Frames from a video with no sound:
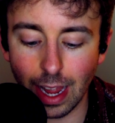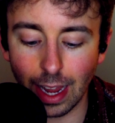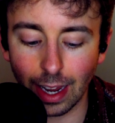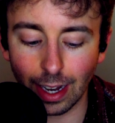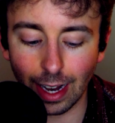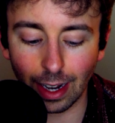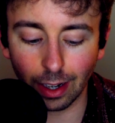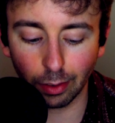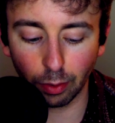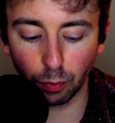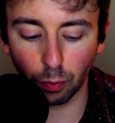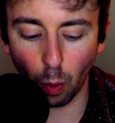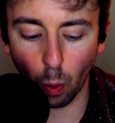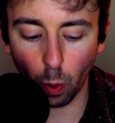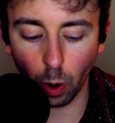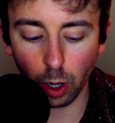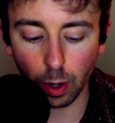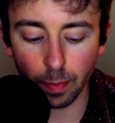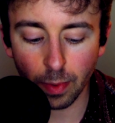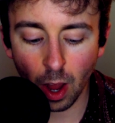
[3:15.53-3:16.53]
and
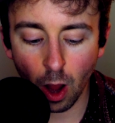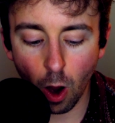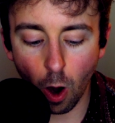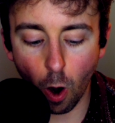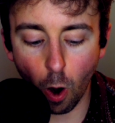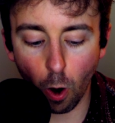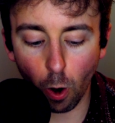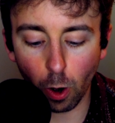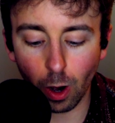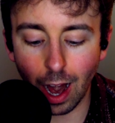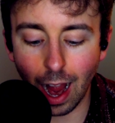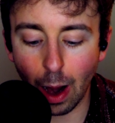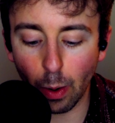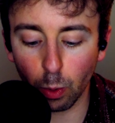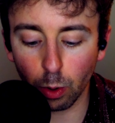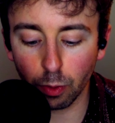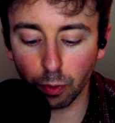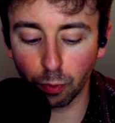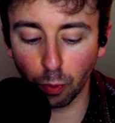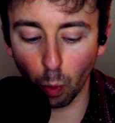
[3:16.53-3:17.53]
x4 are
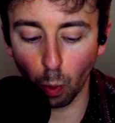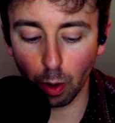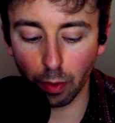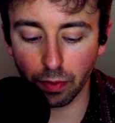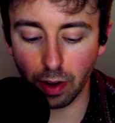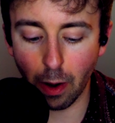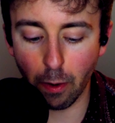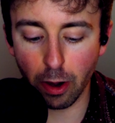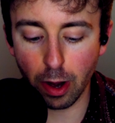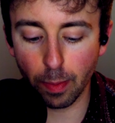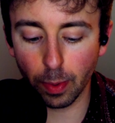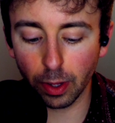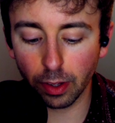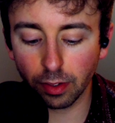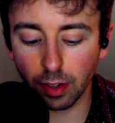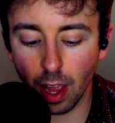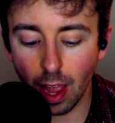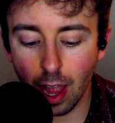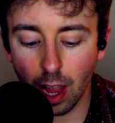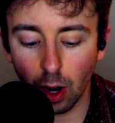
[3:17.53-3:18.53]
our 4
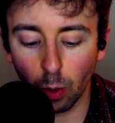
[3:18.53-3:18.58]
variables.